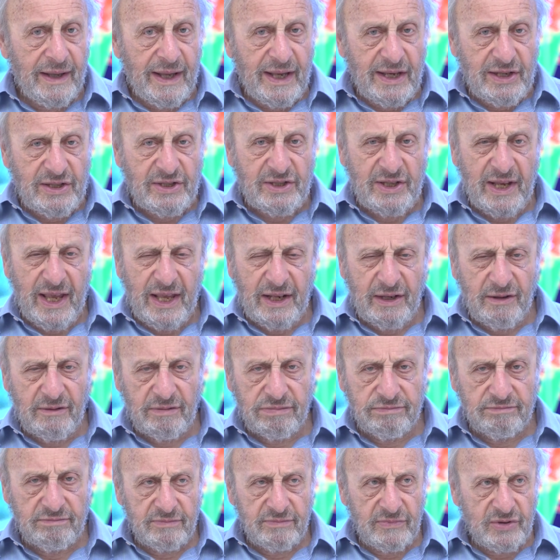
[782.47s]
He said,
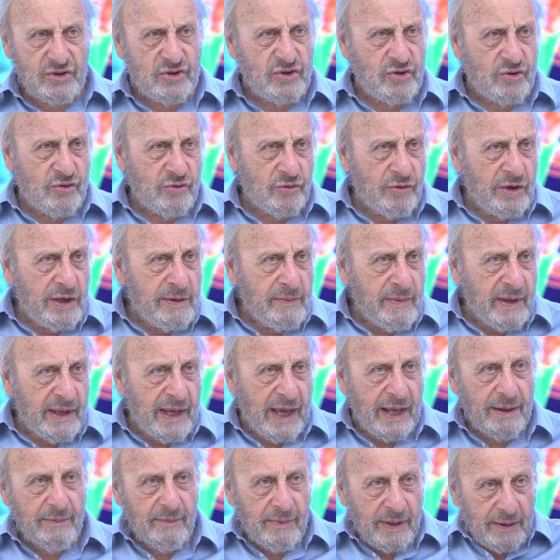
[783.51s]
screaming
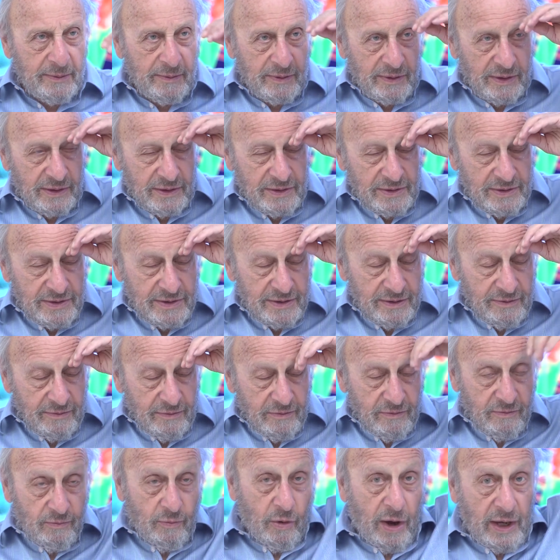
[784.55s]
at me with his
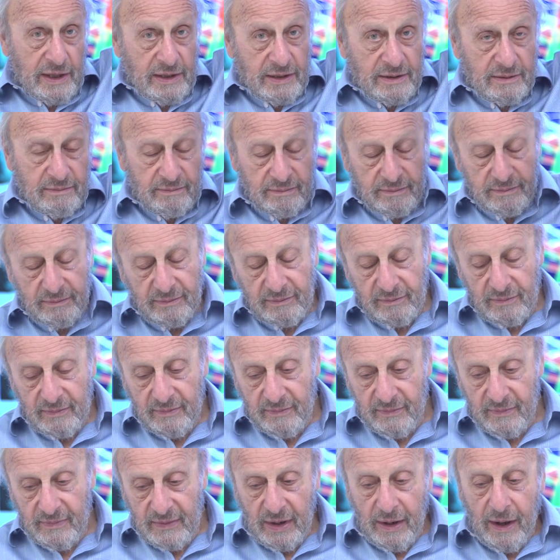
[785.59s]
white
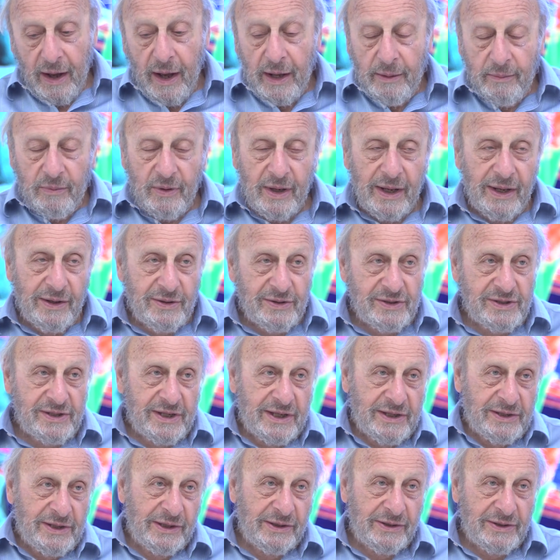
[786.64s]
eyebrows
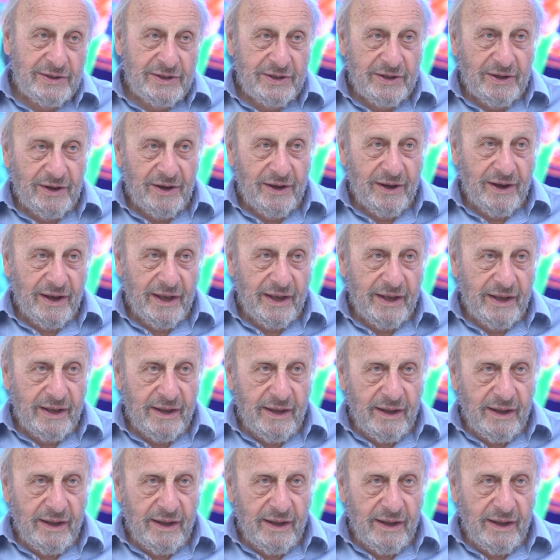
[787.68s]
hitting the sky,